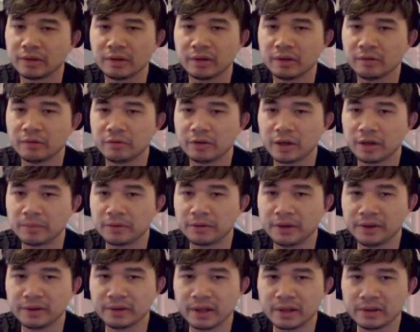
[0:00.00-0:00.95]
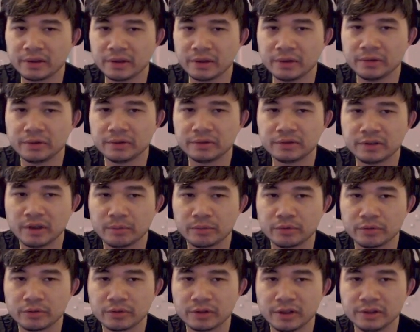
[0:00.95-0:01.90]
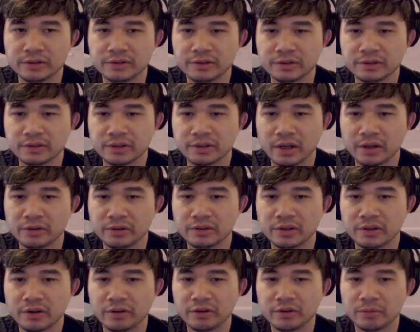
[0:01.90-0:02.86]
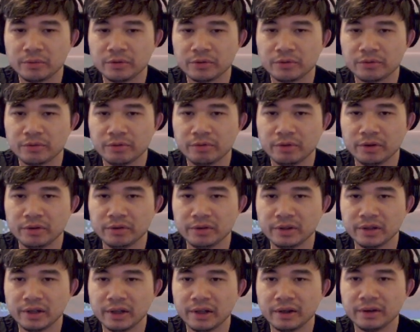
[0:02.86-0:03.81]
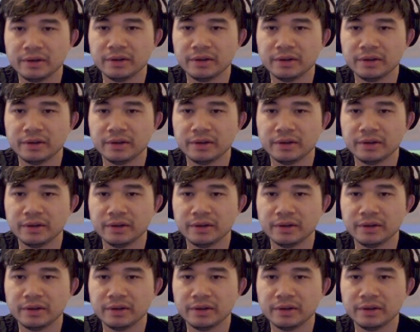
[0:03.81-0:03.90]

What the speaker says: We're not playing that, though. Temporal Cleansing. Tidal Terror number 3. We don't need that.